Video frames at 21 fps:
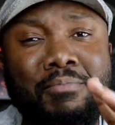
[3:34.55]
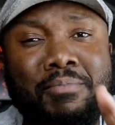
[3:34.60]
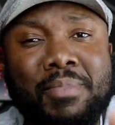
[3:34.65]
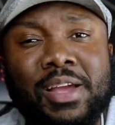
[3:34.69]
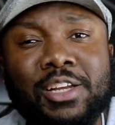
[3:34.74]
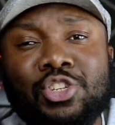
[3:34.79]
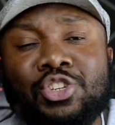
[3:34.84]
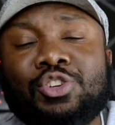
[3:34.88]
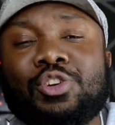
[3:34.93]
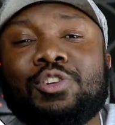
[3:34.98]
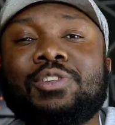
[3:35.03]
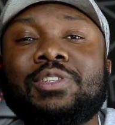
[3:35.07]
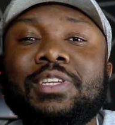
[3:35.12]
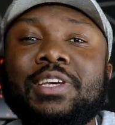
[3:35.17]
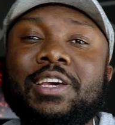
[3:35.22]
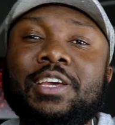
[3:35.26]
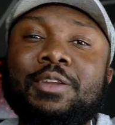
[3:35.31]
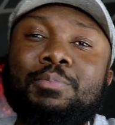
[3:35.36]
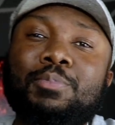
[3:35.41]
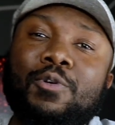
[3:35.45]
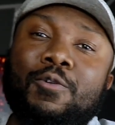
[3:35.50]
make sure to
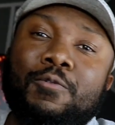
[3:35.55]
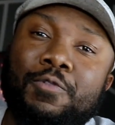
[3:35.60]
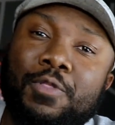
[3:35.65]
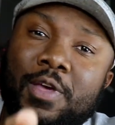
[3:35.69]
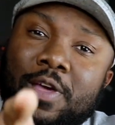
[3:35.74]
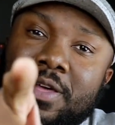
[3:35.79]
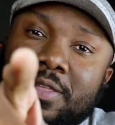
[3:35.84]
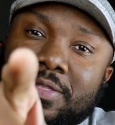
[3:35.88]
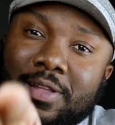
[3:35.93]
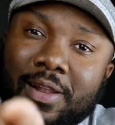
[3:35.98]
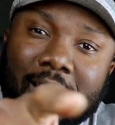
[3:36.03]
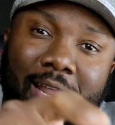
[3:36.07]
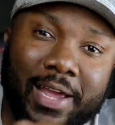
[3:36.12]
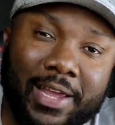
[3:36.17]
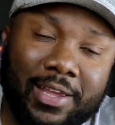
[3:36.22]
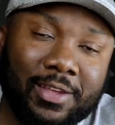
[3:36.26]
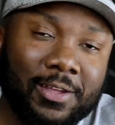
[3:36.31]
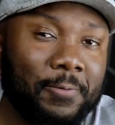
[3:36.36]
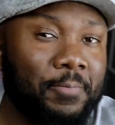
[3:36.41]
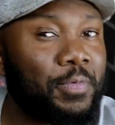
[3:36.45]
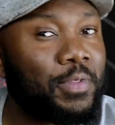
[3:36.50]
hit both the
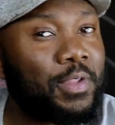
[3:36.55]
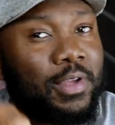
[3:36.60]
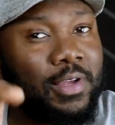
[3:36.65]
like,